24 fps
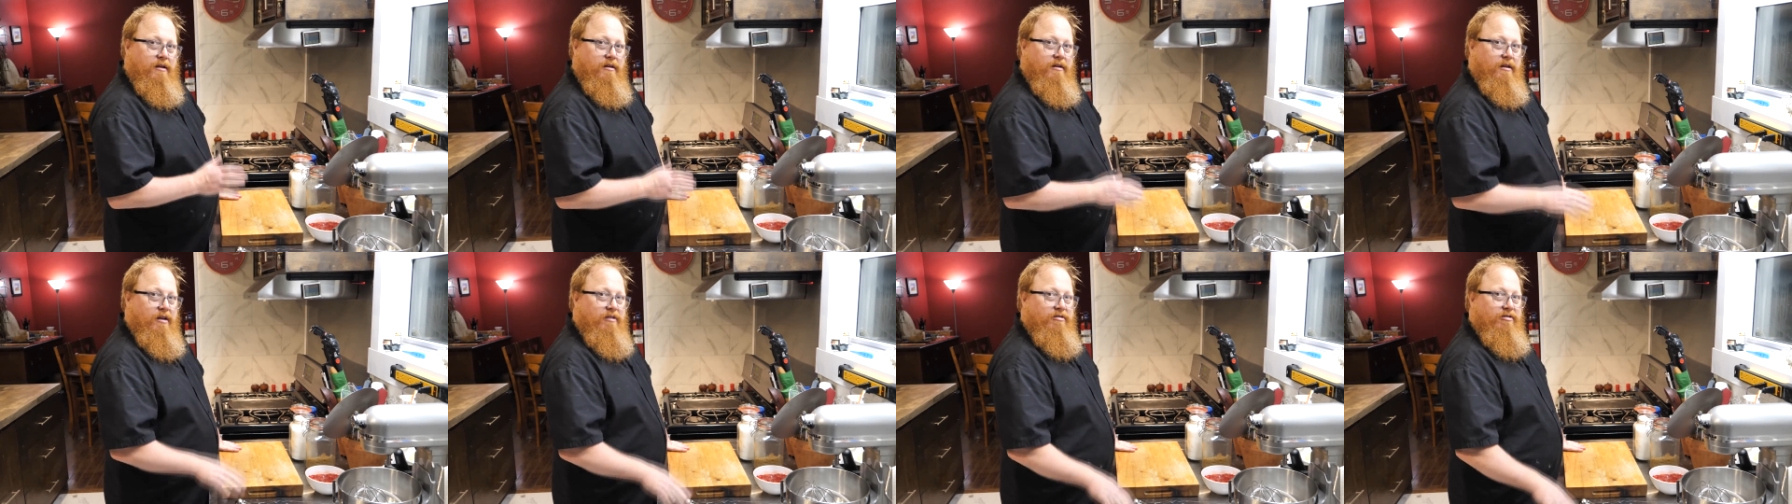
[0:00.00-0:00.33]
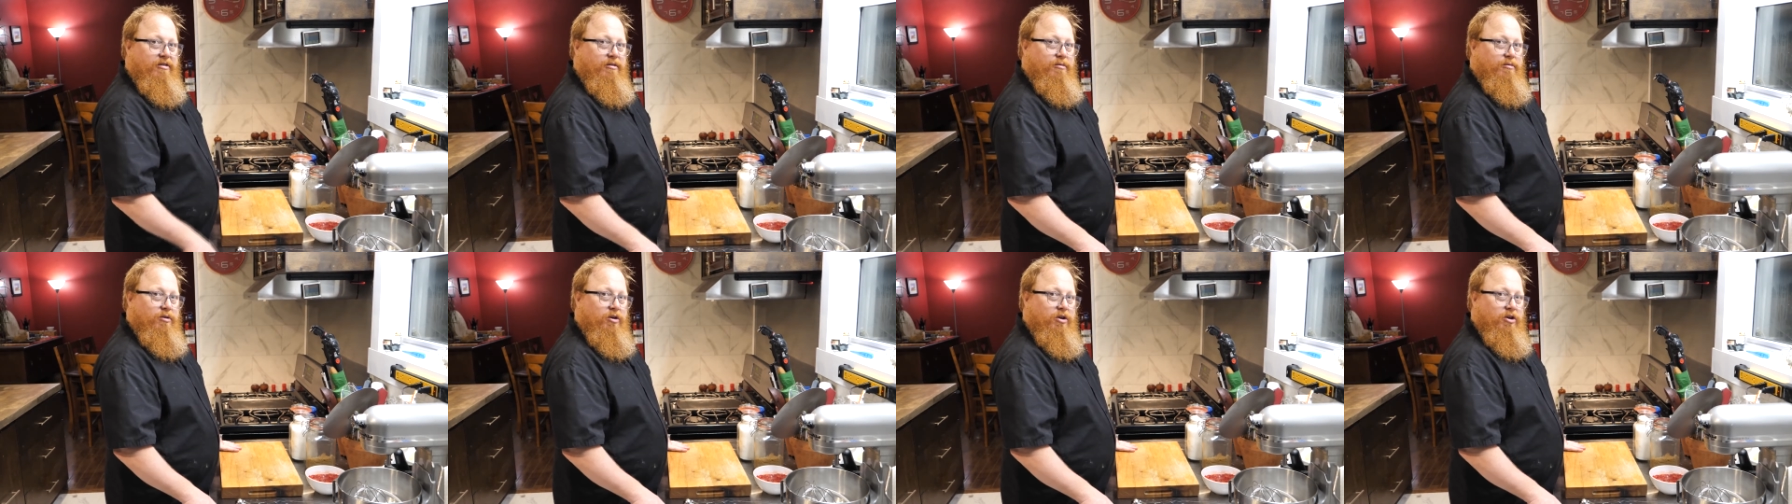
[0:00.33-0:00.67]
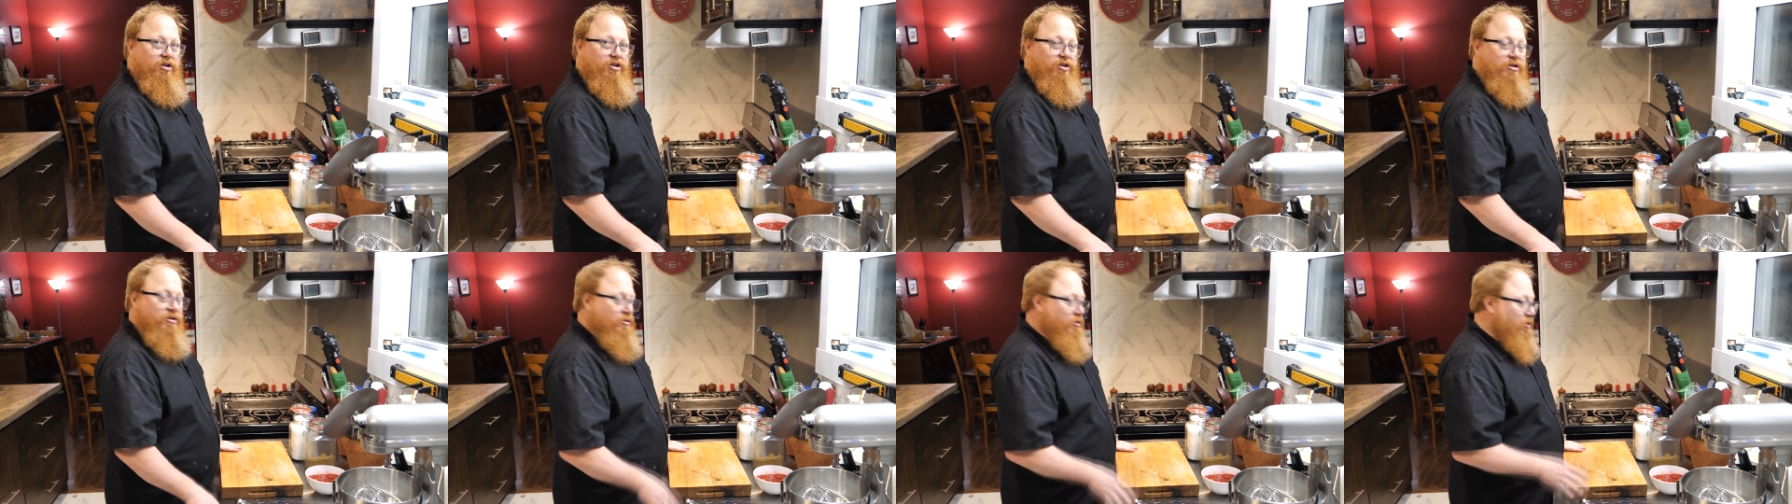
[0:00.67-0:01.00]
Next thing we're
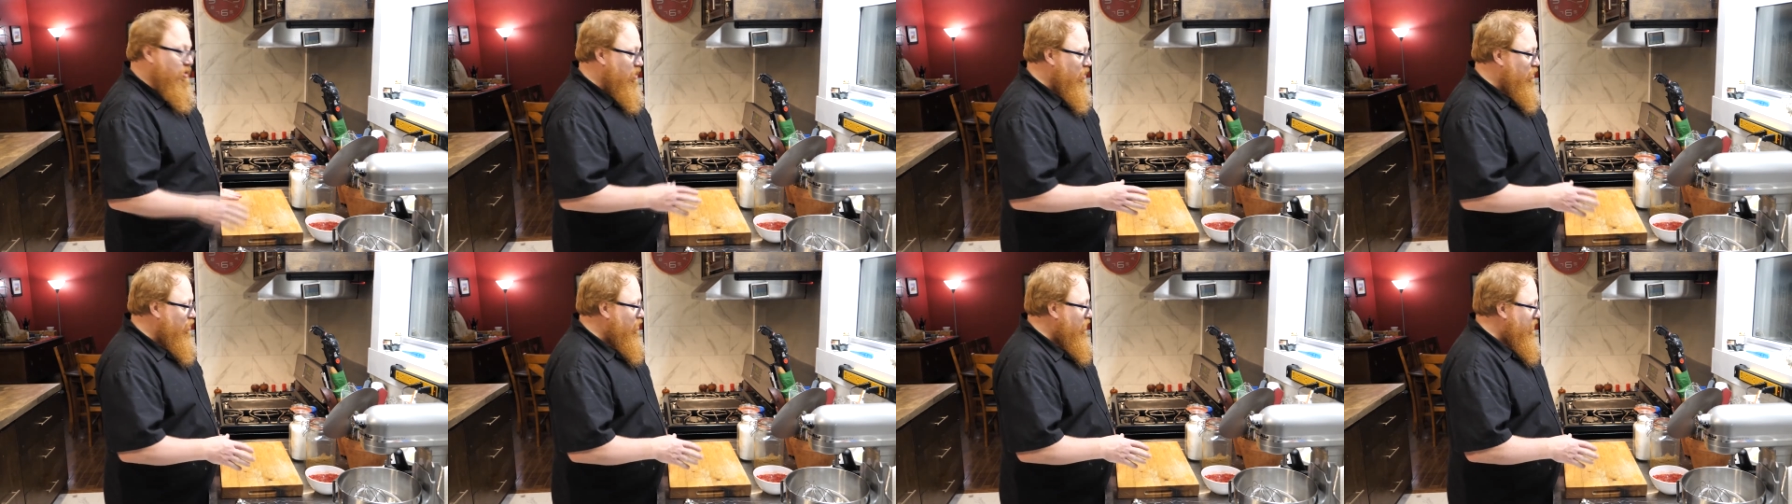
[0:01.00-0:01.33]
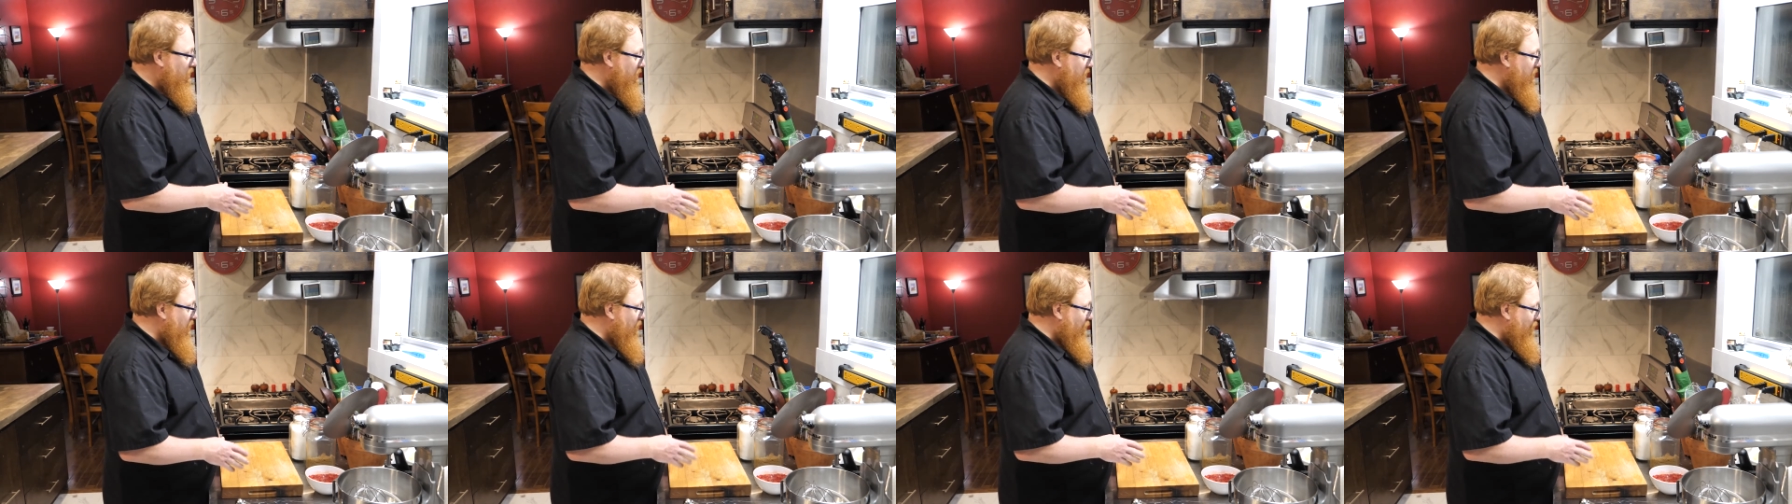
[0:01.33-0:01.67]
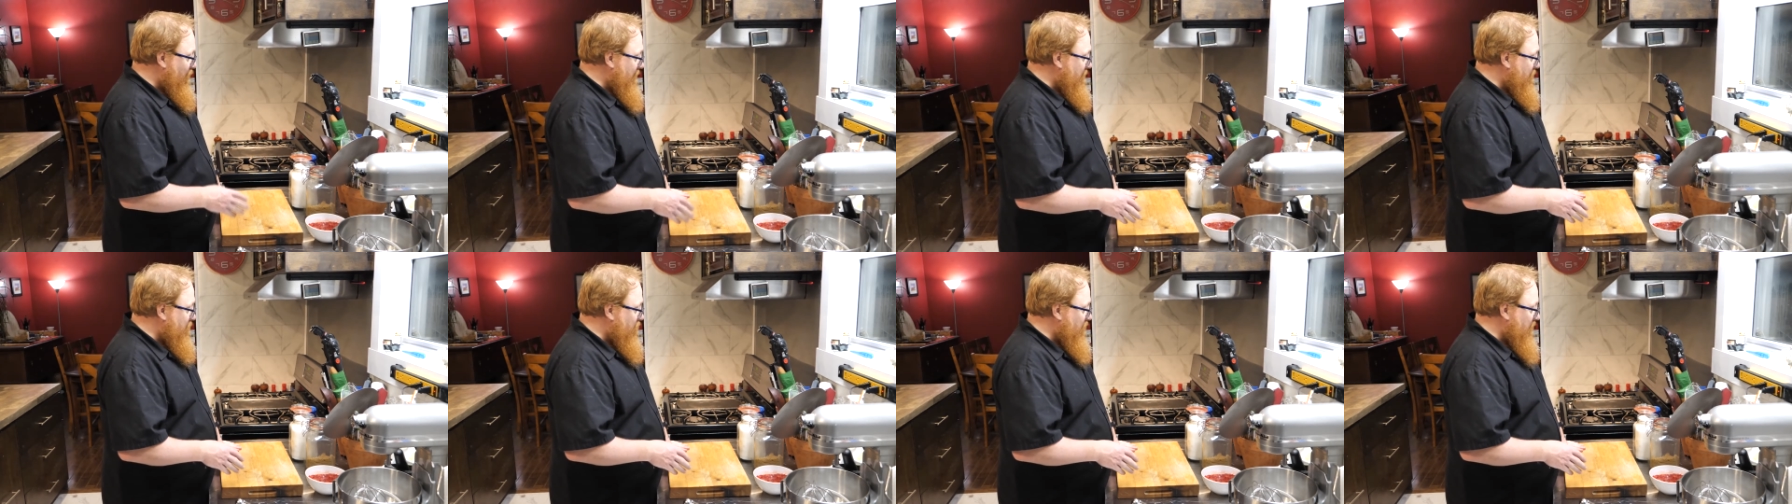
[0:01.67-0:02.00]
going to do is we're going to work on our
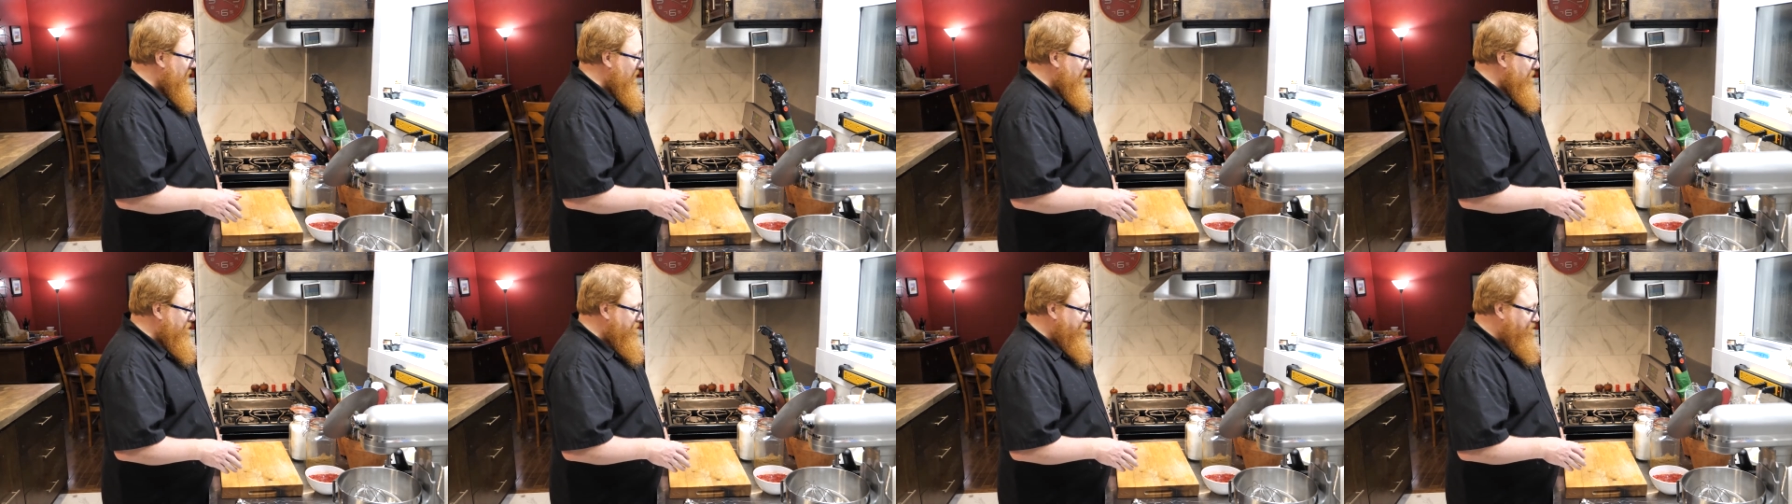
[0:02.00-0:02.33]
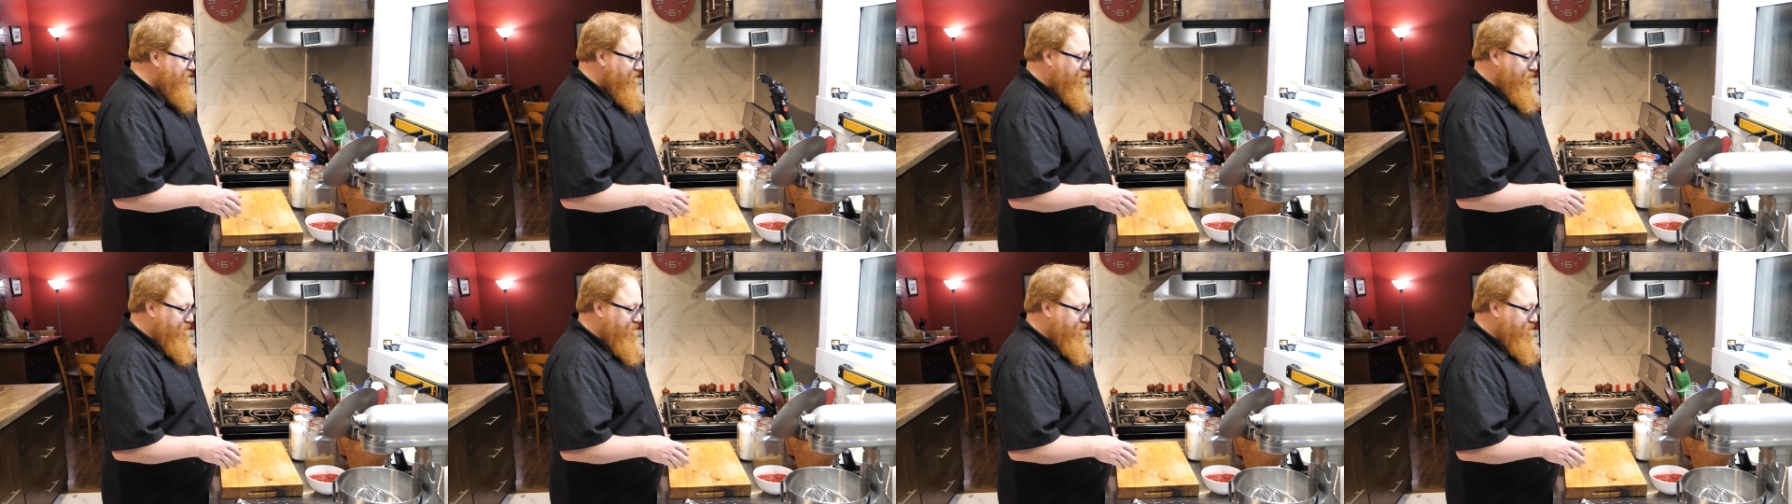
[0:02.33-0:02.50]
whipped cream.